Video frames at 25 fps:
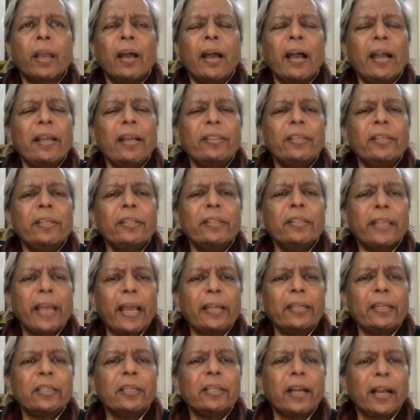I think
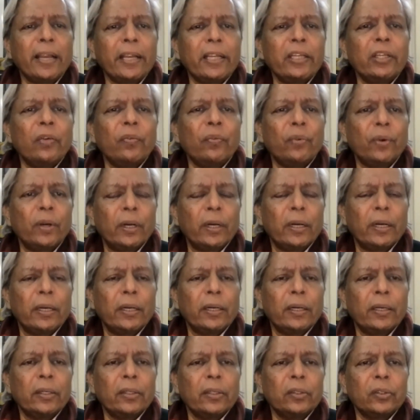that kind of
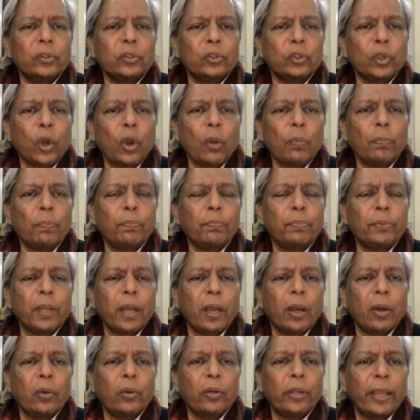a
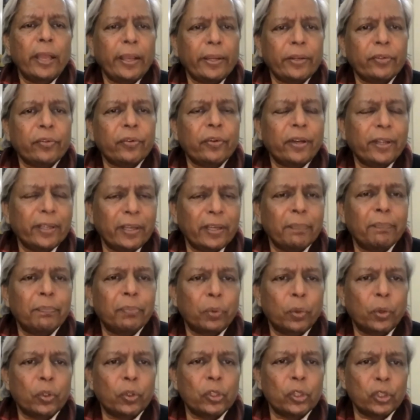top-down hectoring
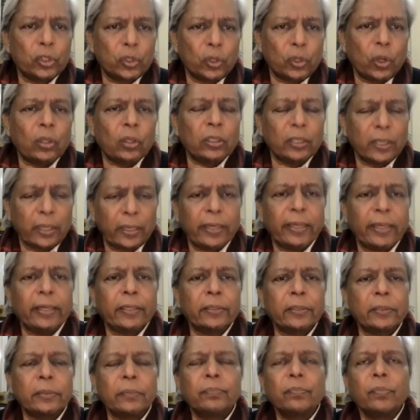approach is not
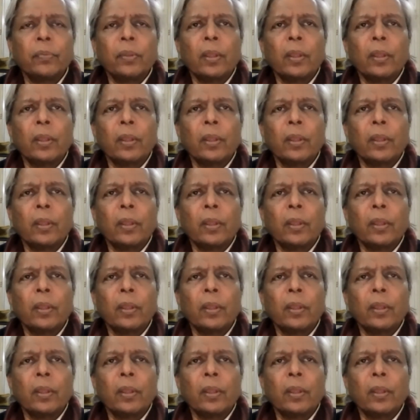correct.